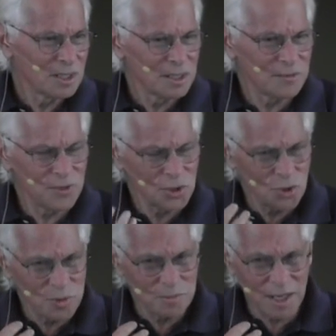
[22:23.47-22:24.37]
of the
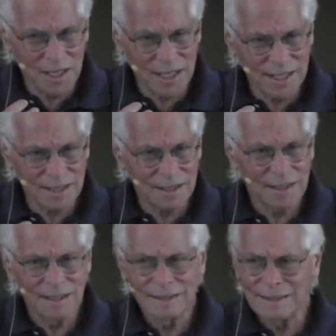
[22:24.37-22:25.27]
human mind
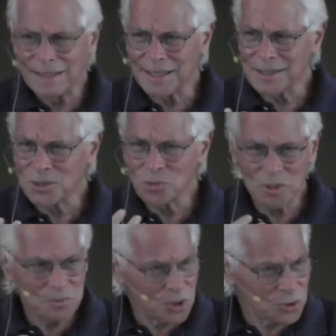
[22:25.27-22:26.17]
and
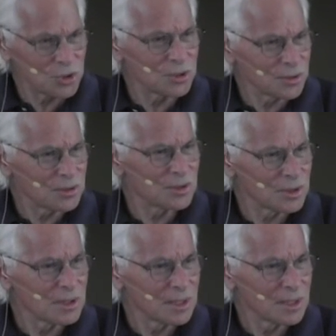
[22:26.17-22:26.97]
human emotions,